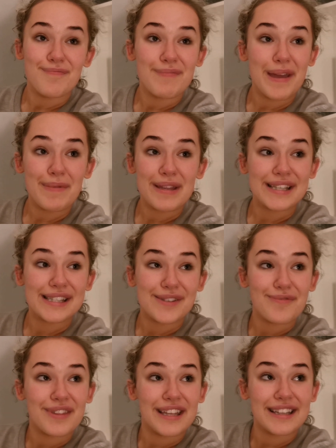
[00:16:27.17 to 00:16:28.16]
maybe there's
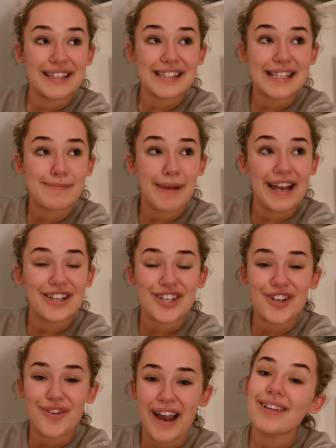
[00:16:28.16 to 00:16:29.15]
something that's inspired
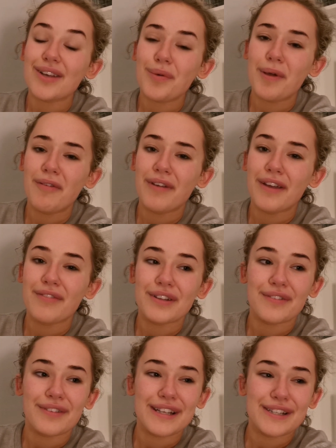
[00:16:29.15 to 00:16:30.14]
you. I'm a little bit fearful
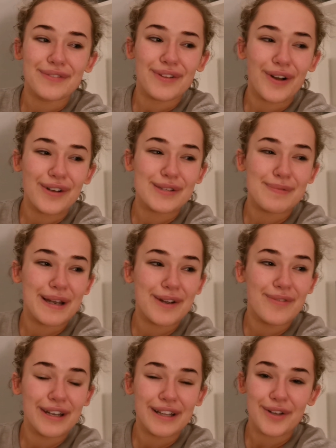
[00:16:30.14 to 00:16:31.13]
of these vlogs
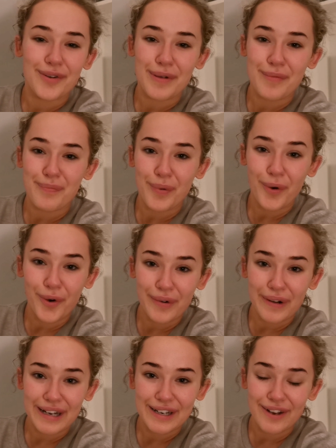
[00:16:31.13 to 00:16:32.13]
becoming a little bit
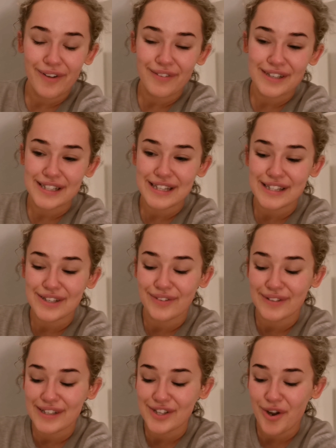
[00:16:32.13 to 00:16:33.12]
boring. Obviously there's
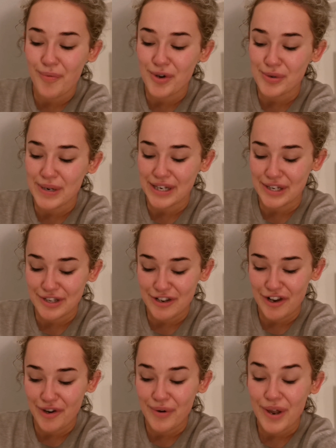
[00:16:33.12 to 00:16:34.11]
only so much we can
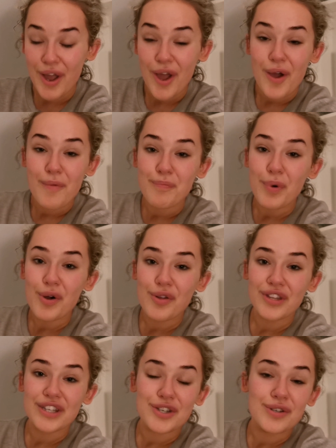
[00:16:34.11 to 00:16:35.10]
do,
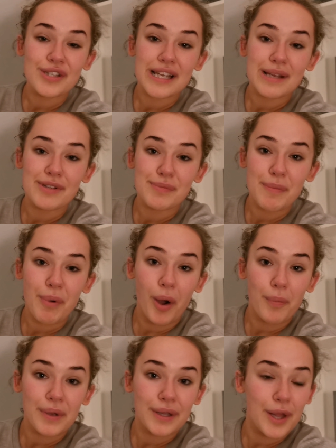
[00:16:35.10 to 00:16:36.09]
but they do seem to be
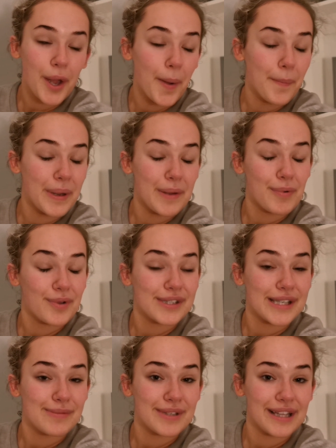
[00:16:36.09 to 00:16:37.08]
popular. People
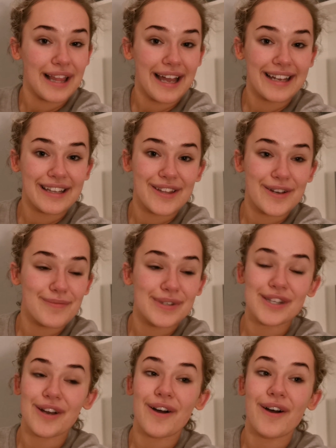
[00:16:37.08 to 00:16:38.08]
seem to like them,
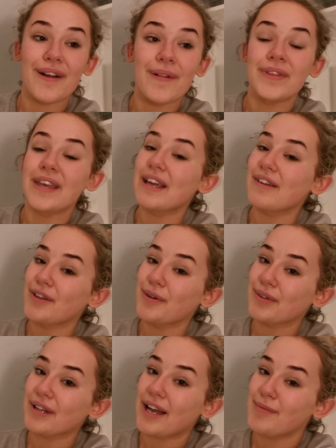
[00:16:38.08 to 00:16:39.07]
so if you
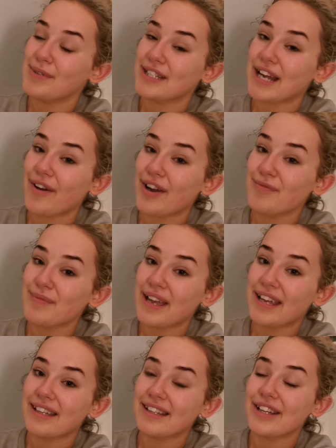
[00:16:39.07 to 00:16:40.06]
would like me to carry on
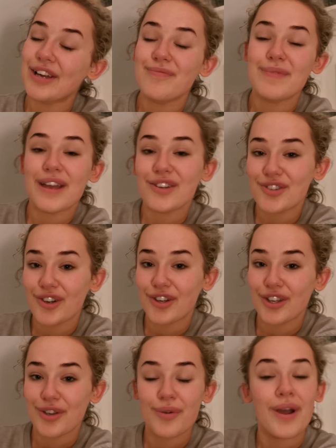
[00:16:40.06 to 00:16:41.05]
making them, make sure
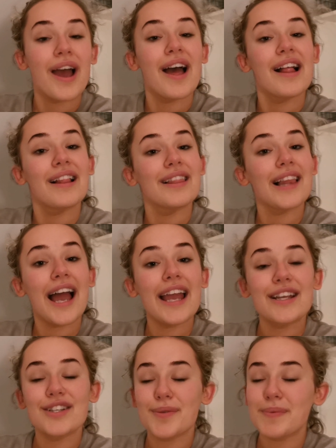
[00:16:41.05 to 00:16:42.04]
you
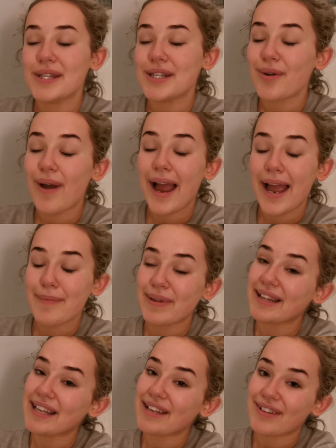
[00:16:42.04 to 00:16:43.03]
like, subscribe,
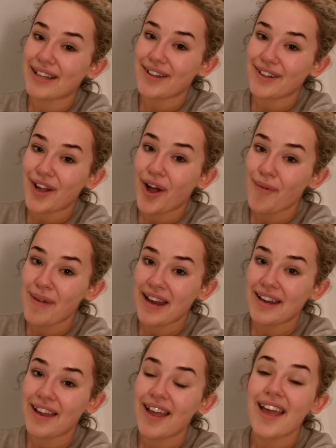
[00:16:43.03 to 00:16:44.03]
leave a little
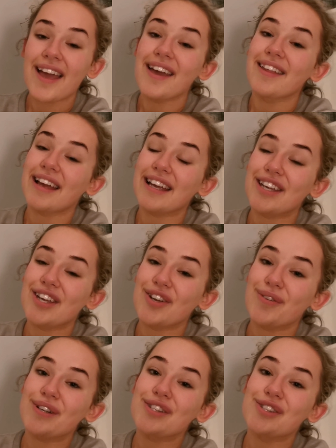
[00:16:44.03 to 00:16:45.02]
comment. Thank
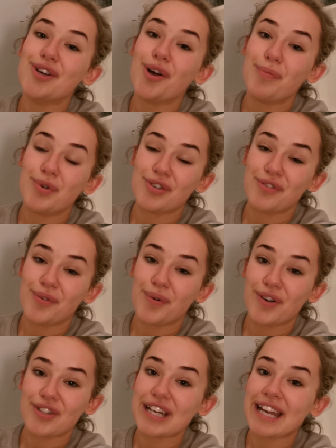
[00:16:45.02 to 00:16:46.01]
you so much for
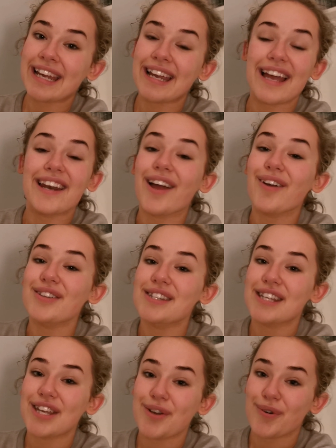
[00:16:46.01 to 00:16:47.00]
watching, and I will
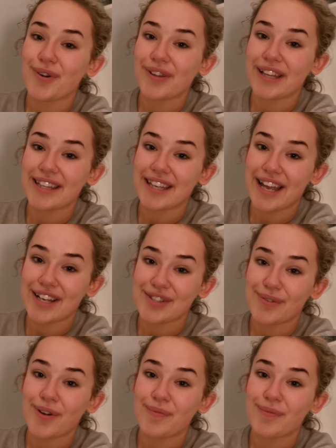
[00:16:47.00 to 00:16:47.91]
see you all